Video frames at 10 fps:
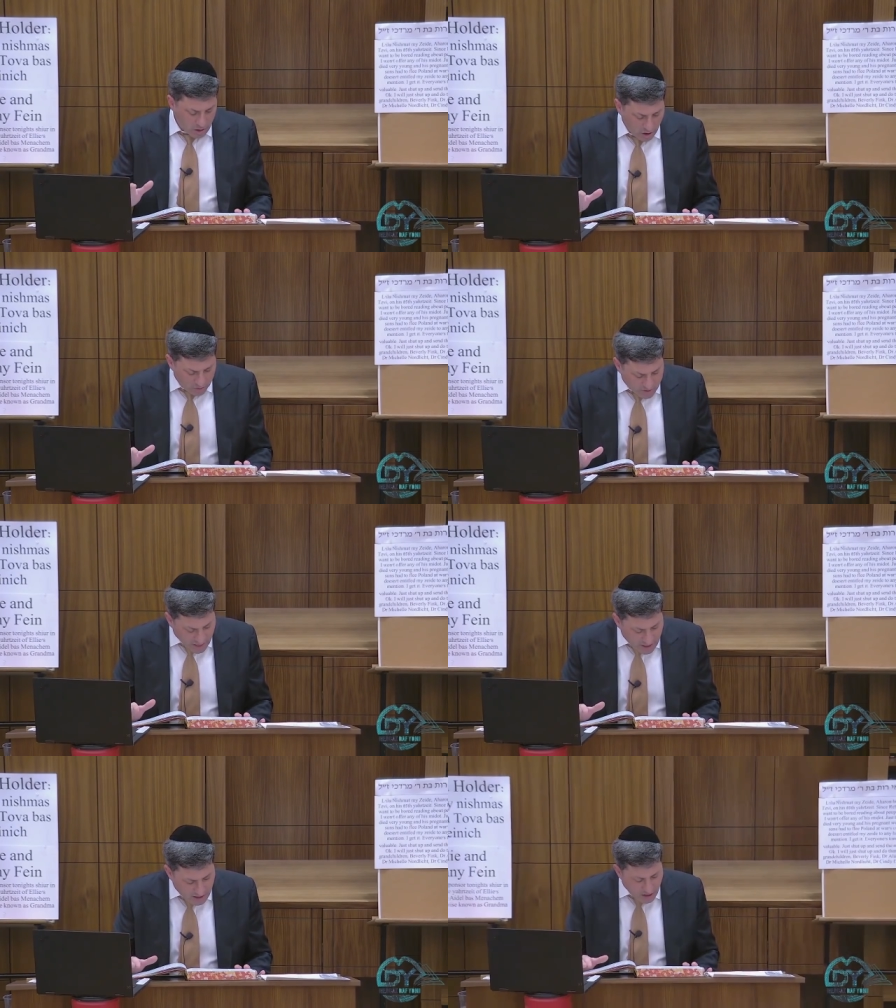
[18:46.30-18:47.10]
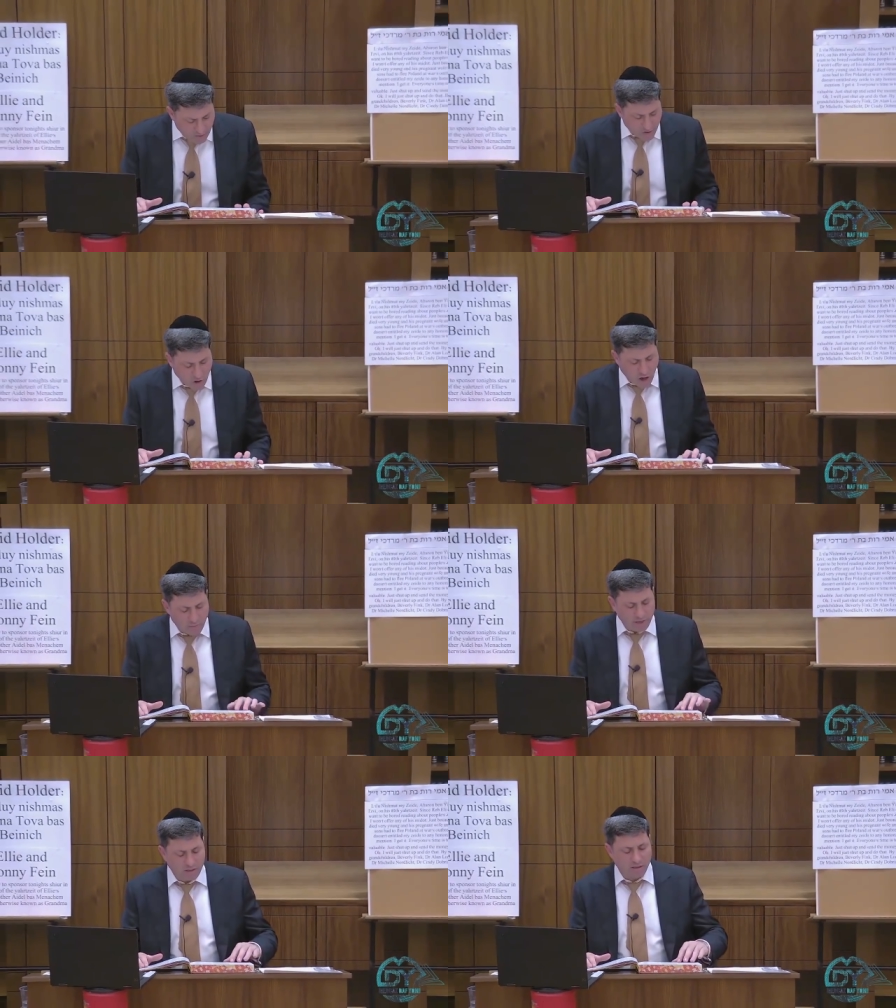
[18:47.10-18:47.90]
of taking care of your
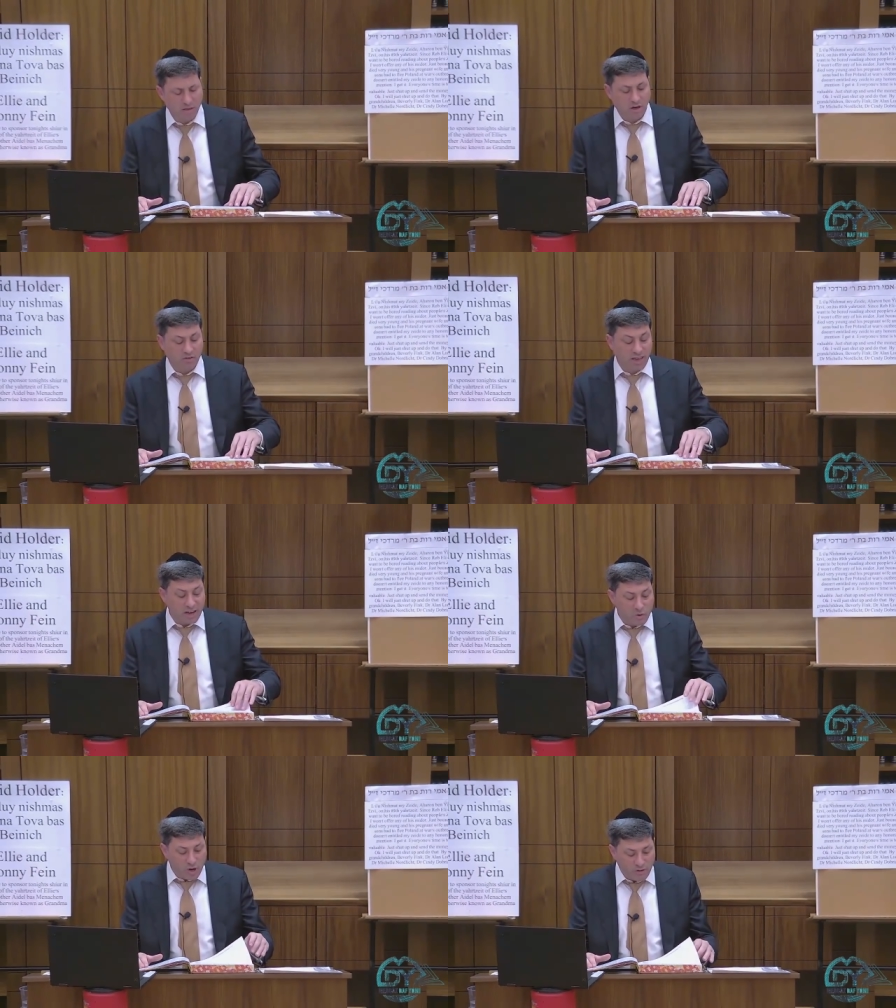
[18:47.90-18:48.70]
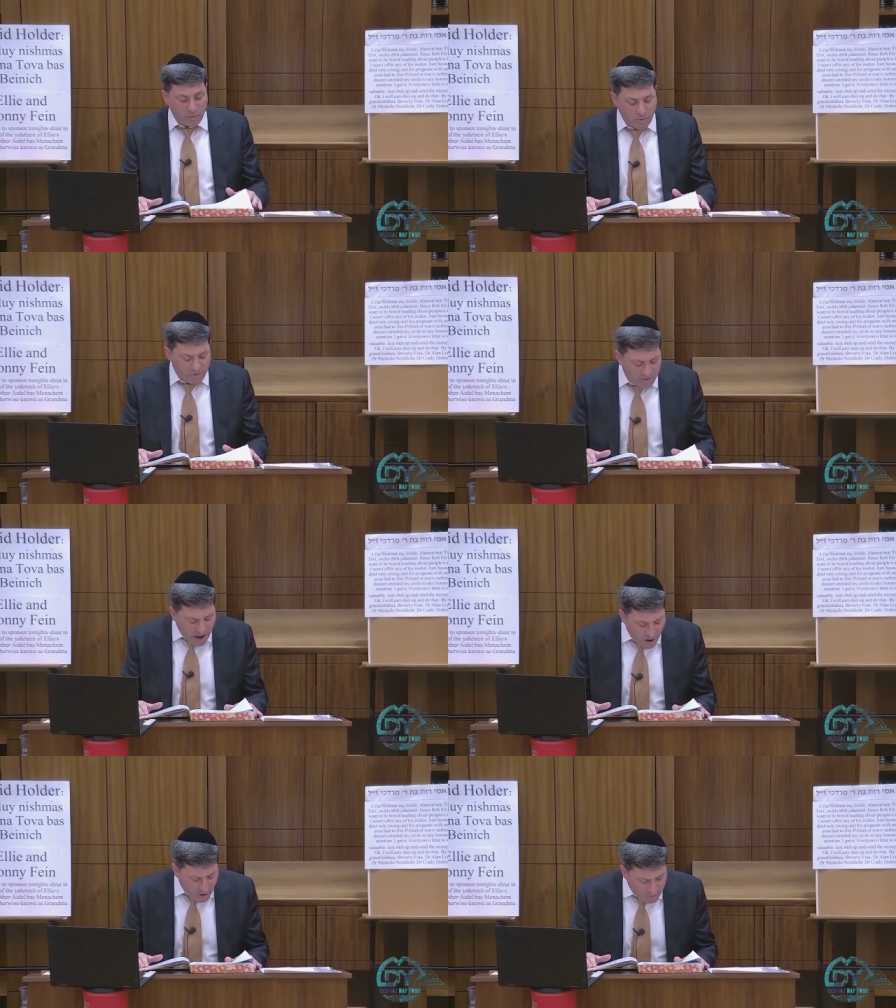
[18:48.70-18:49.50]
chametz, of getting rid of it,
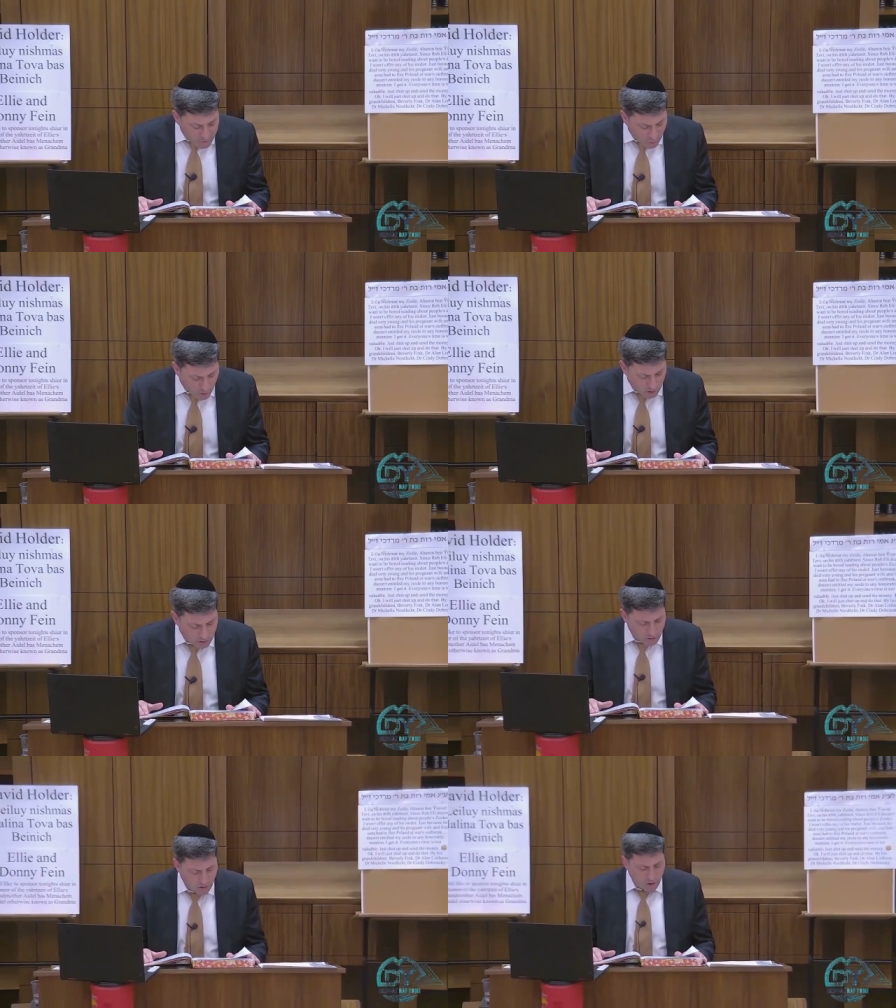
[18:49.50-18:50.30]
mivir it from the world.